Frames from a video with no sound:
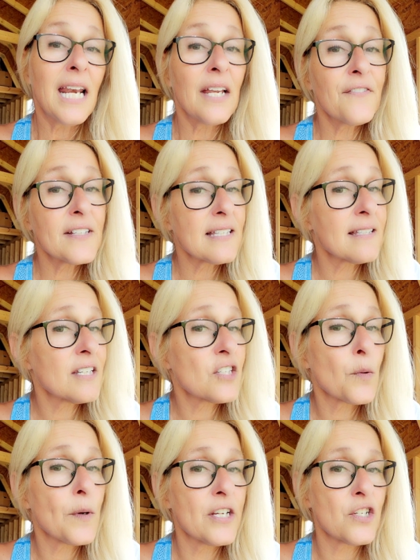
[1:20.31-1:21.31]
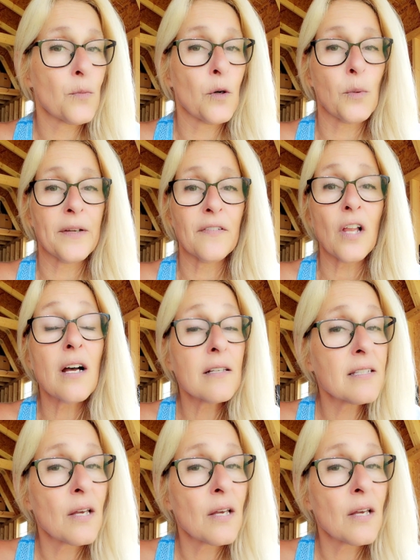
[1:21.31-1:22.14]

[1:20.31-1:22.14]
And if it's a situation where we've lost